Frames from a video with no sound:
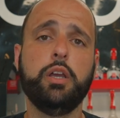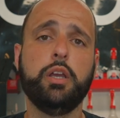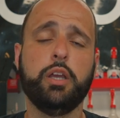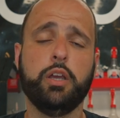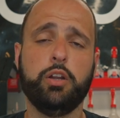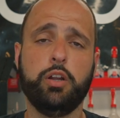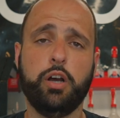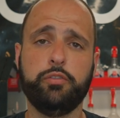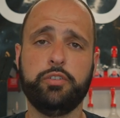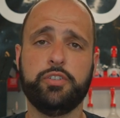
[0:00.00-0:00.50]

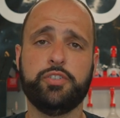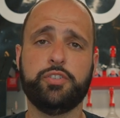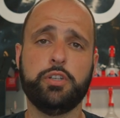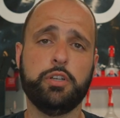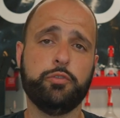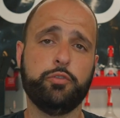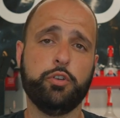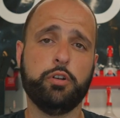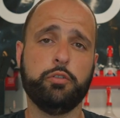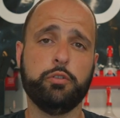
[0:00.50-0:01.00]
And obviously
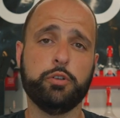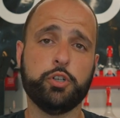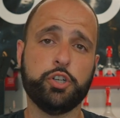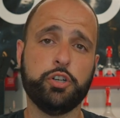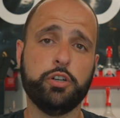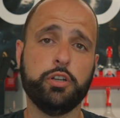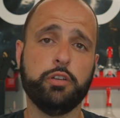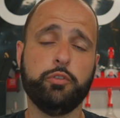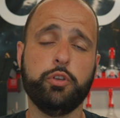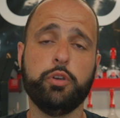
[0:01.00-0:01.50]
if you're a
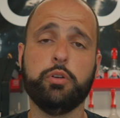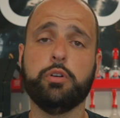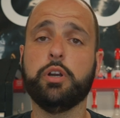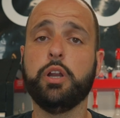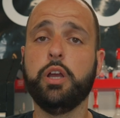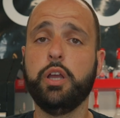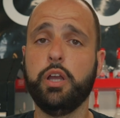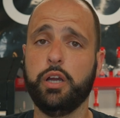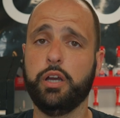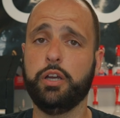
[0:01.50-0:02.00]
returning viewer,
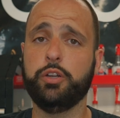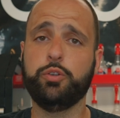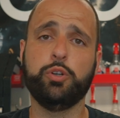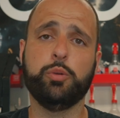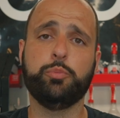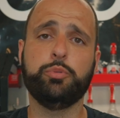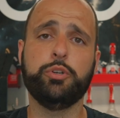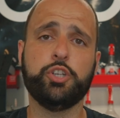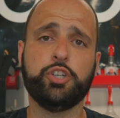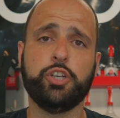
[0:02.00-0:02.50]
I do
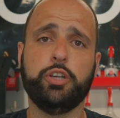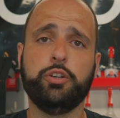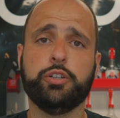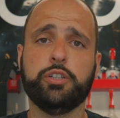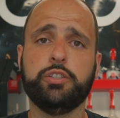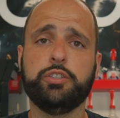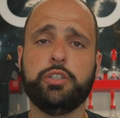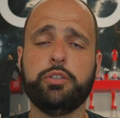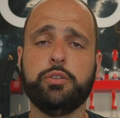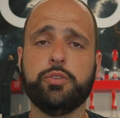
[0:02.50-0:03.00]
appreciate your
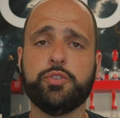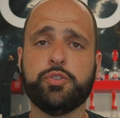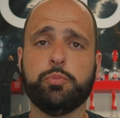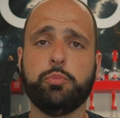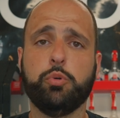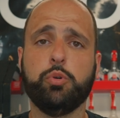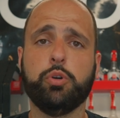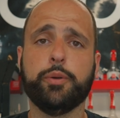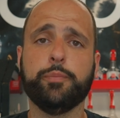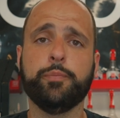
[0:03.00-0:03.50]
continued
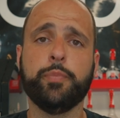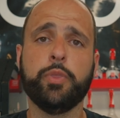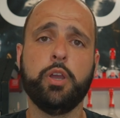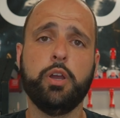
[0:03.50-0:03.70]
support.